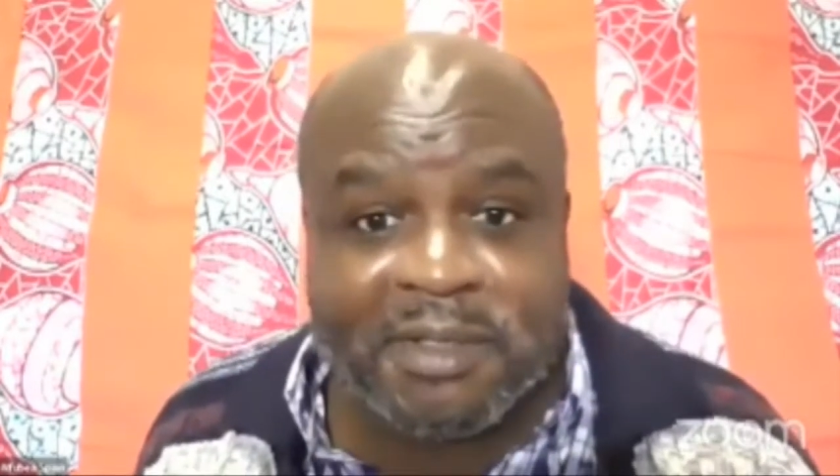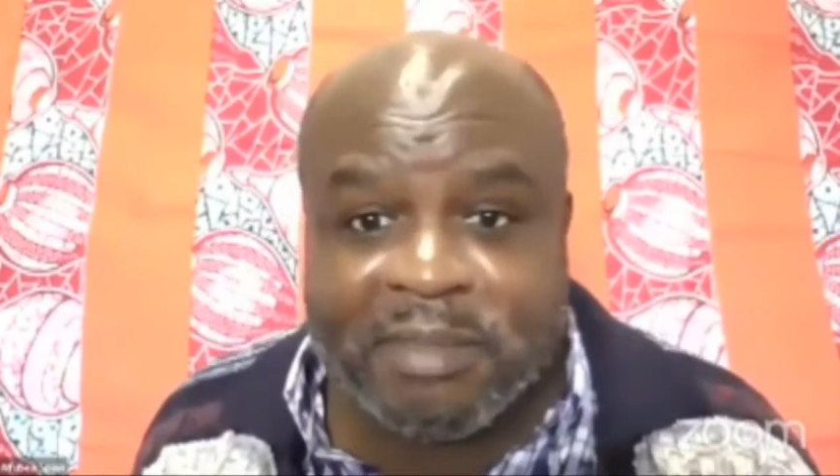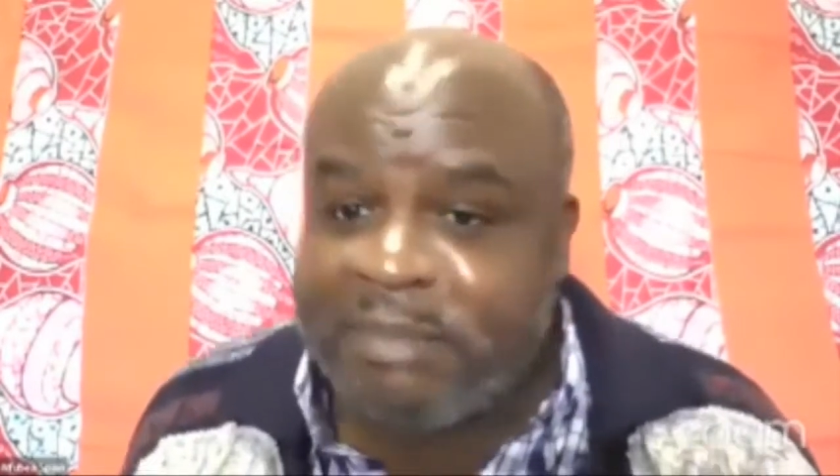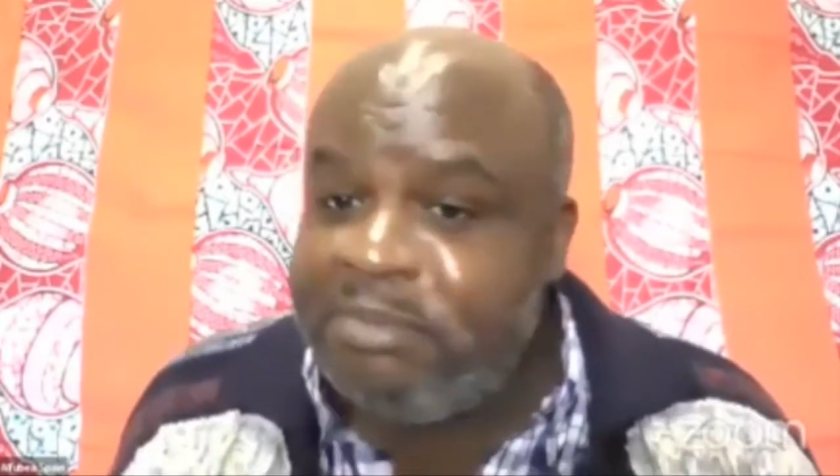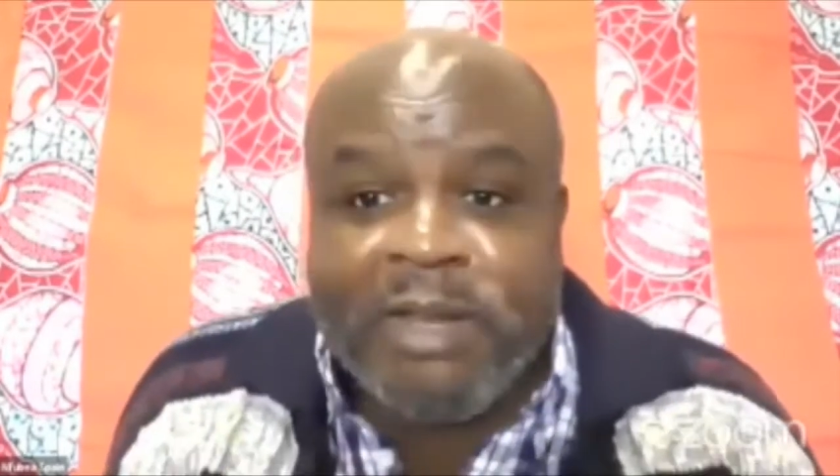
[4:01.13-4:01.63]

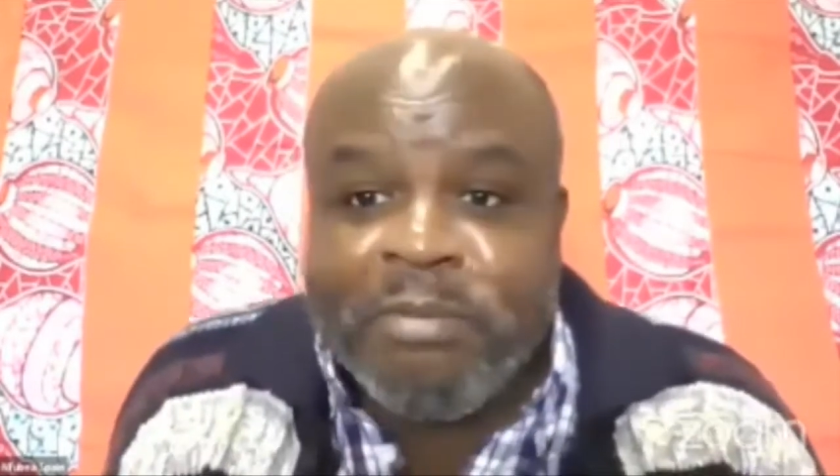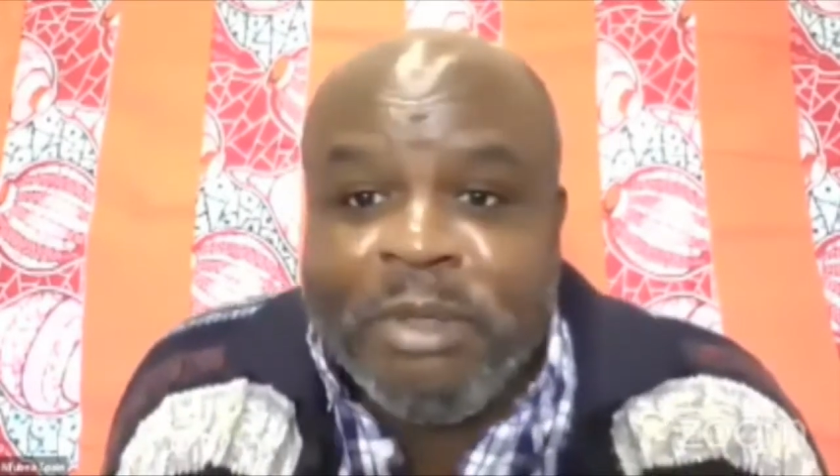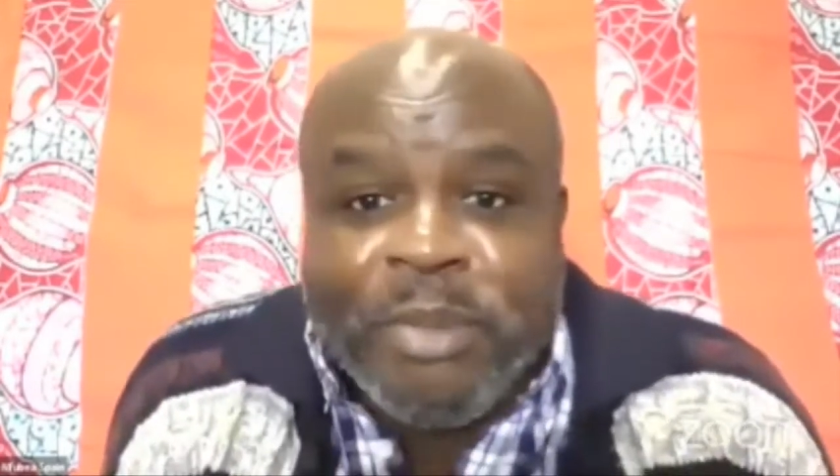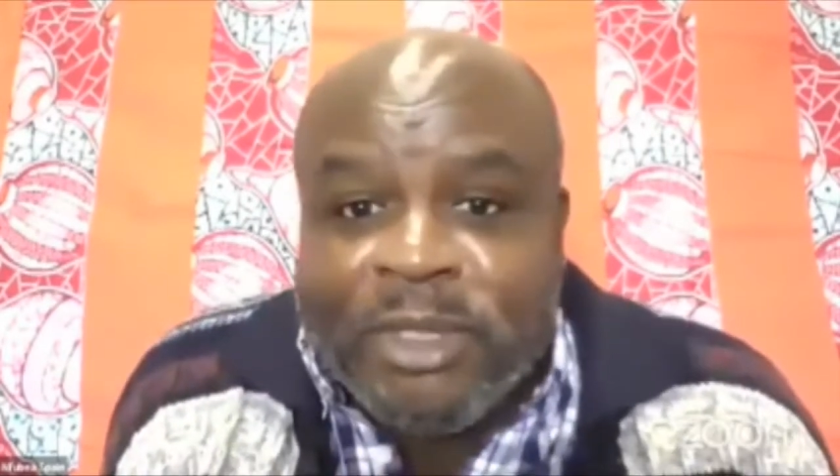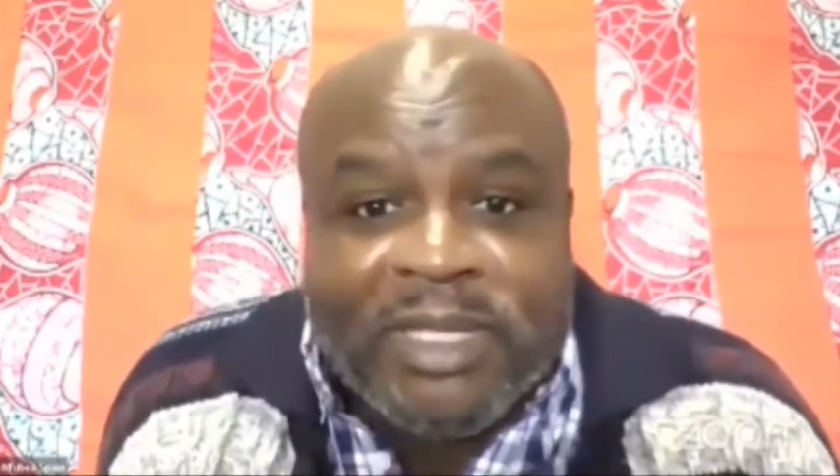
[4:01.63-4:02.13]
But many
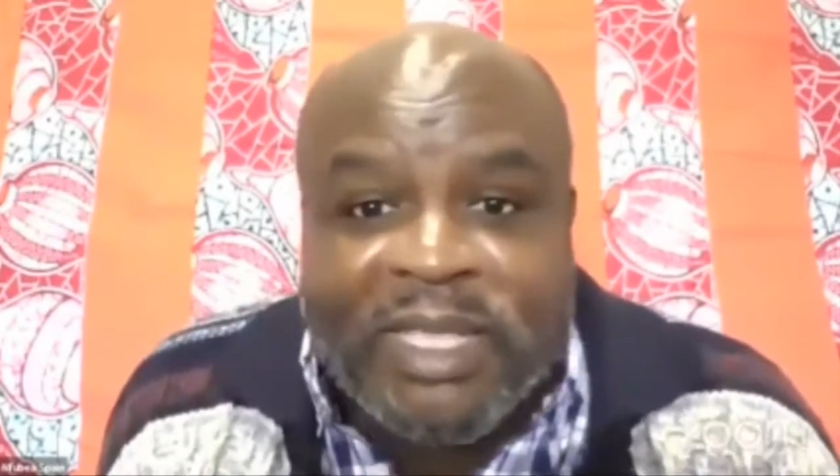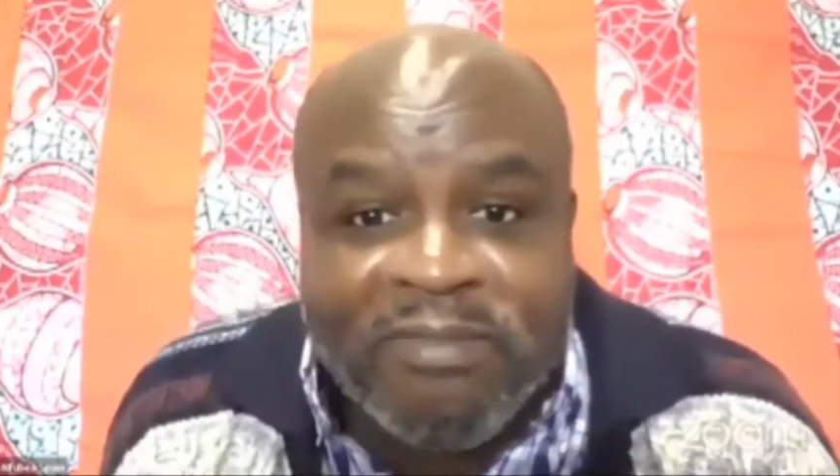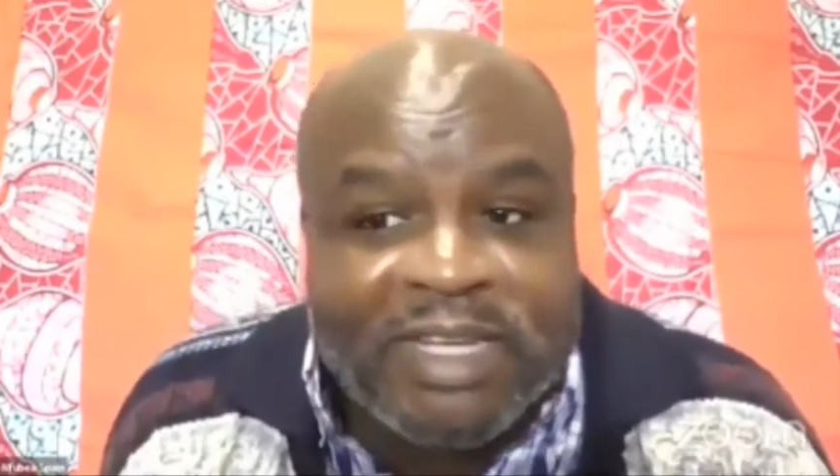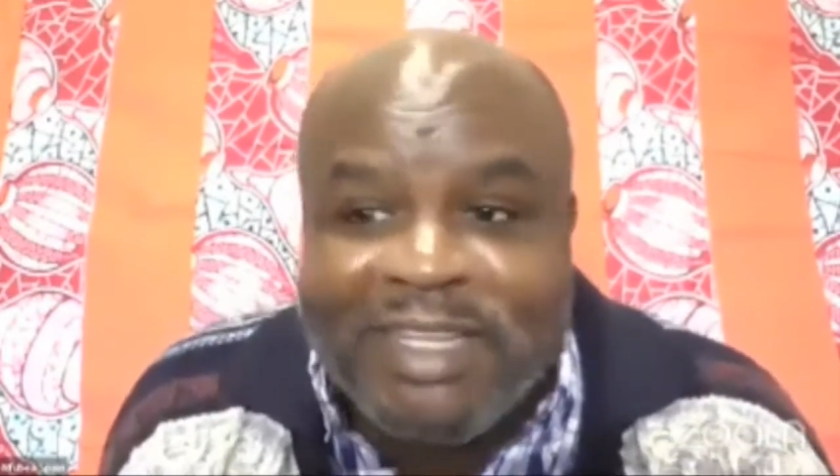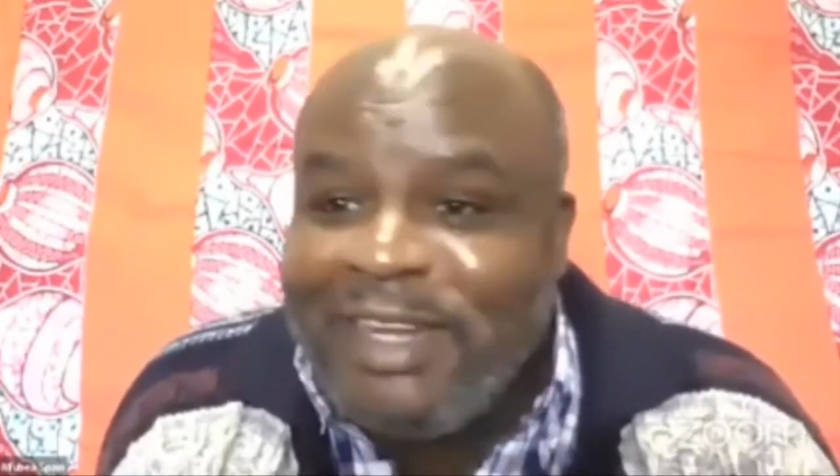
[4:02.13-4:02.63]
people,
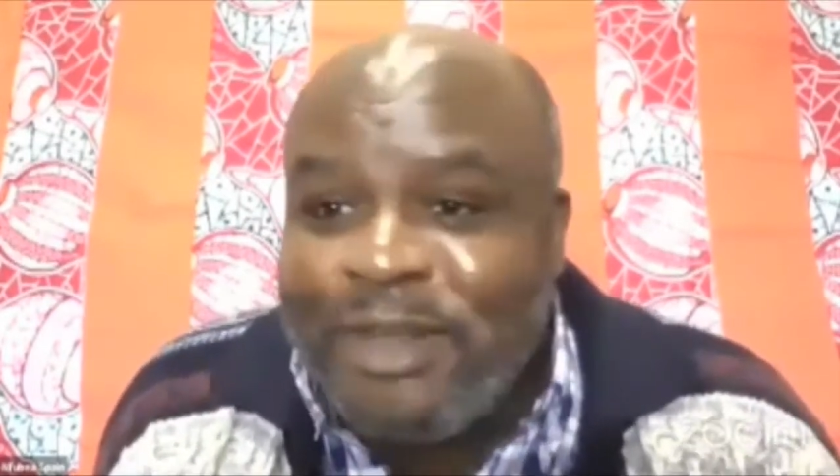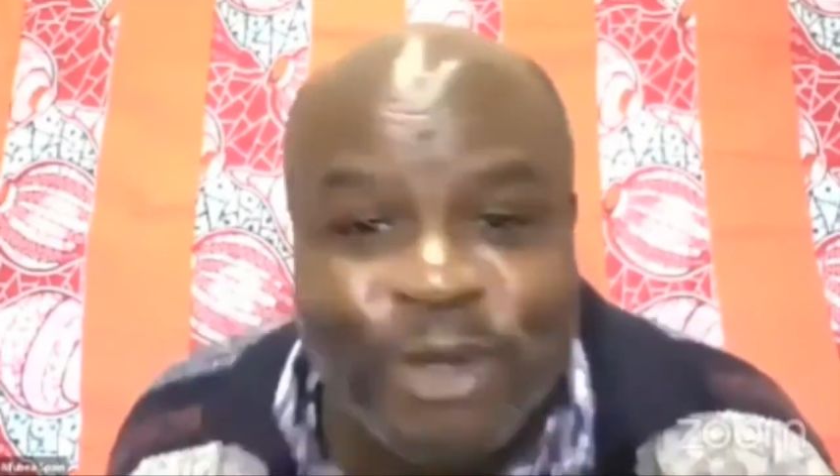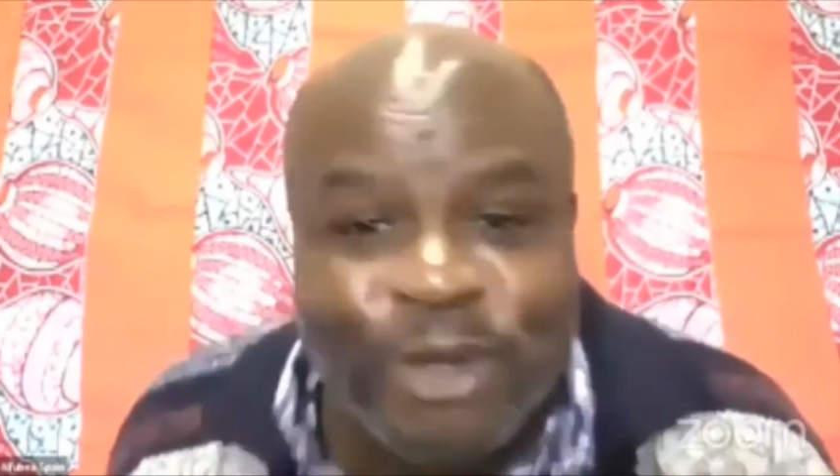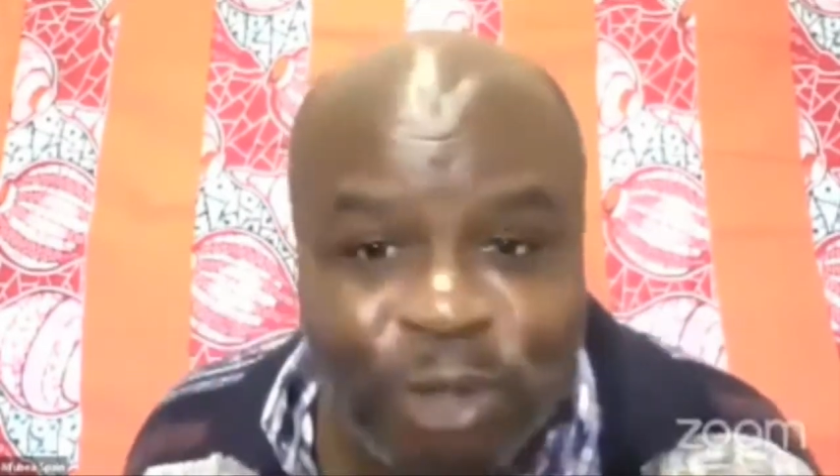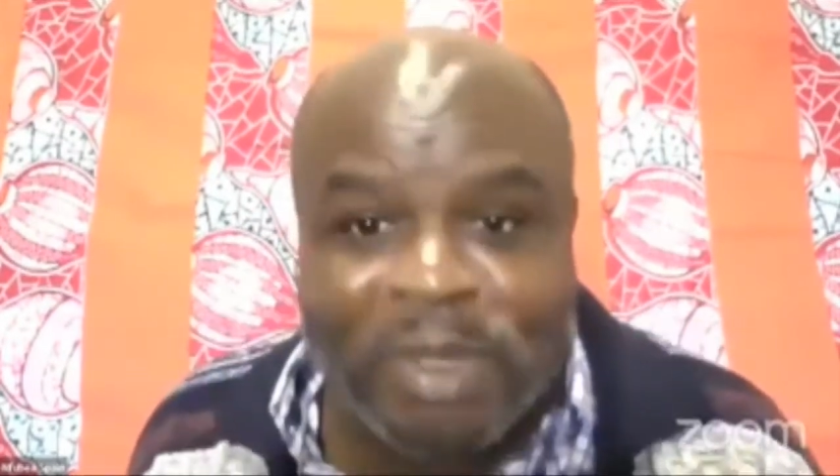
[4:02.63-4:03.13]
even they
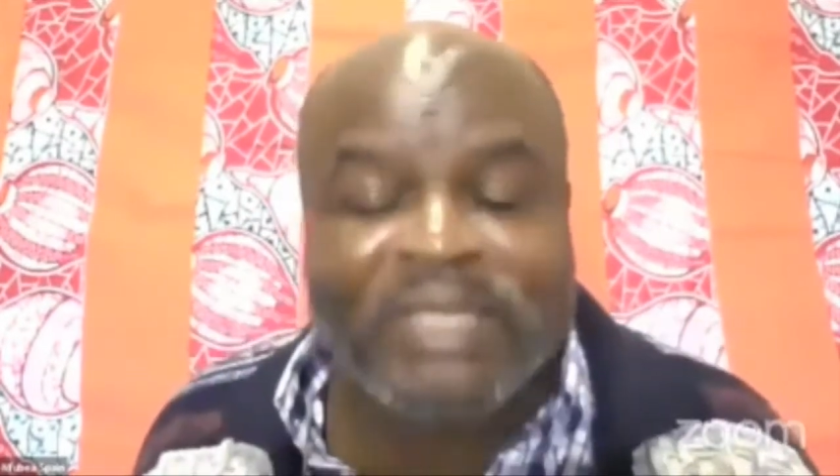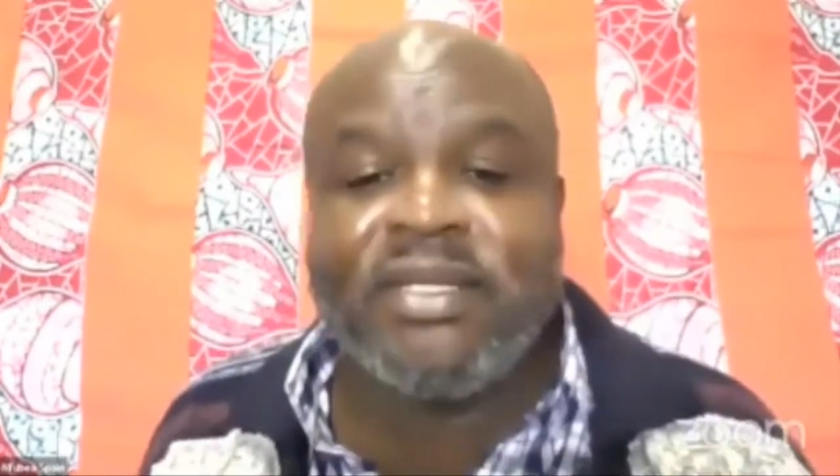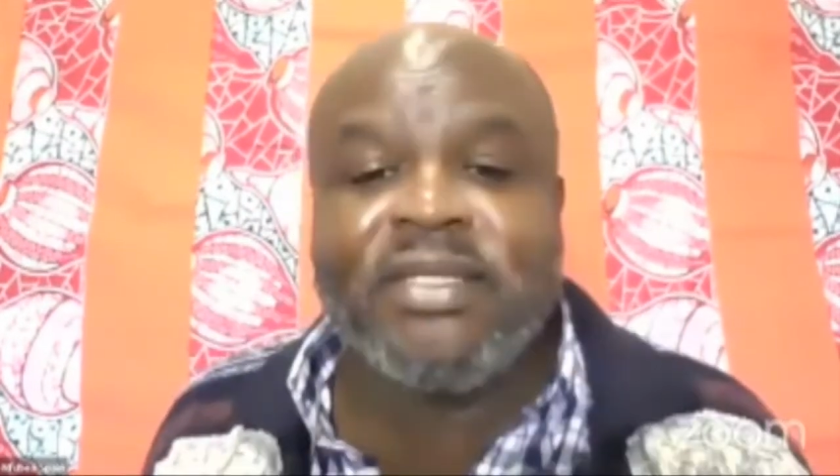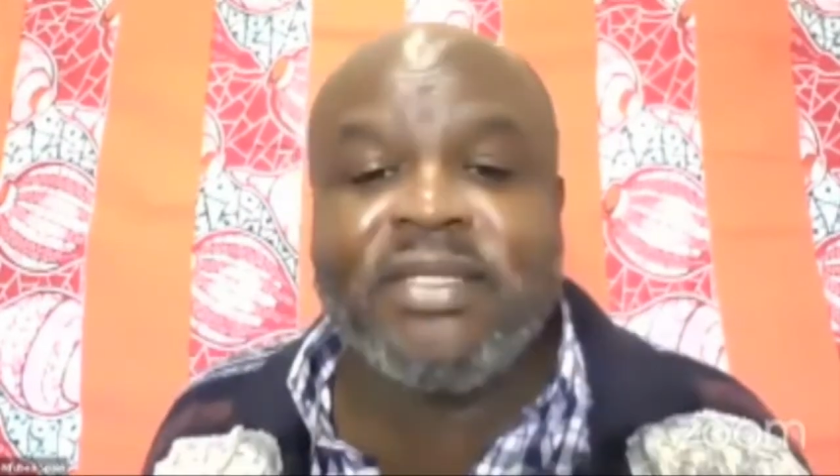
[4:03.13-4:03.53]
don't know, but